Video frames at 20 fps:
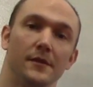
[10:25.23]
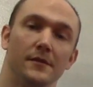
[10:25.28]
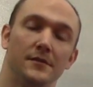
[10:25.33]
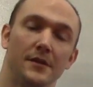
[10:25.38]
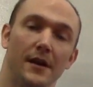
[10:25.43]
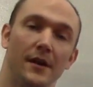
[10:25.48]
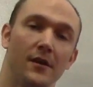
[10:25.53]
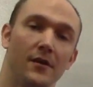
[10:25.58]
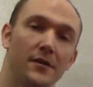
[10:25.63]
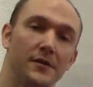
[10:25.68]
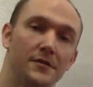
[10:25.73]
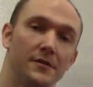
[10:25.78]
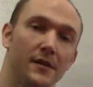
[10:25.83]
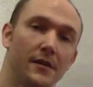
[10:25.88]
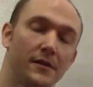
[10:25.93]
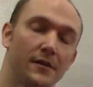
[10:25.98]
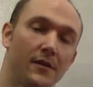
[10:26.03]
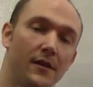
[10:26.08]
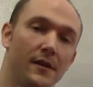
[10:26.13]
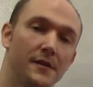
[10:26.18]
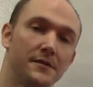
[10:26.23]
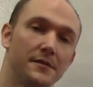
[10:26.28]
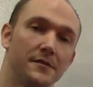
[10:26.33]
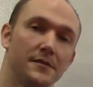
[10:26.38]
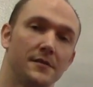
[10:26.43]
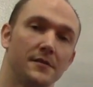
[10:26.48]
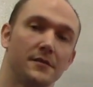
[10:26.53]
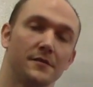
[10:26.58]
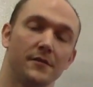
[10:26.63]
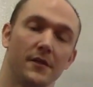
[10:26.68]
tear is not causing
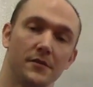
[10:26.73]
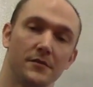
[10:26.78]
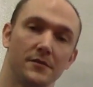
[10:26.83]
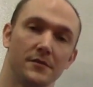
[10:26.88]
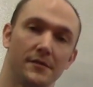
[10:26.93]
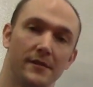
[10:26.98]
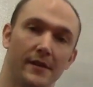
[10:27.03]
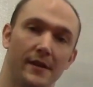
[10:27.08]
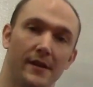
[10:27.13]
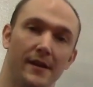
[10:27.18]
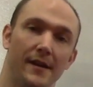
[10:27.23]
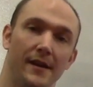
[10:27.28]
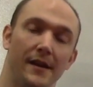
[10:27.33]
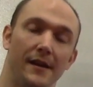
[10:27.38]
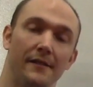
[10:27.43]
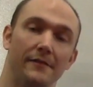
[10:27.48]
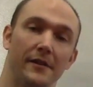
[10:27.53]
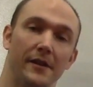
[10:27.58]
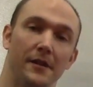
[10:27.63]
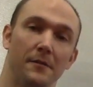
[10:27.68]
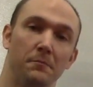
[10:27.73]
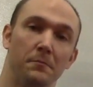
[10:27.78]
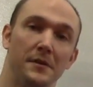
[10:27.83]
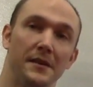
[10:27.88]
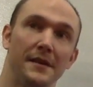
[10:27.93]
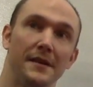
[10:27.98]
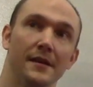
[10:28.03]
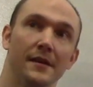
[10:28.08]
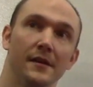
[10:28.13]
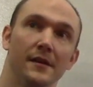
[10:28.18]
the dysfunction that I have, and
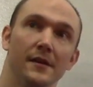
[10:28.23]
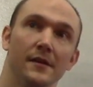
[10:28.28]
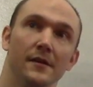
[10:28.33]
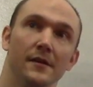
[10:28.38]
B,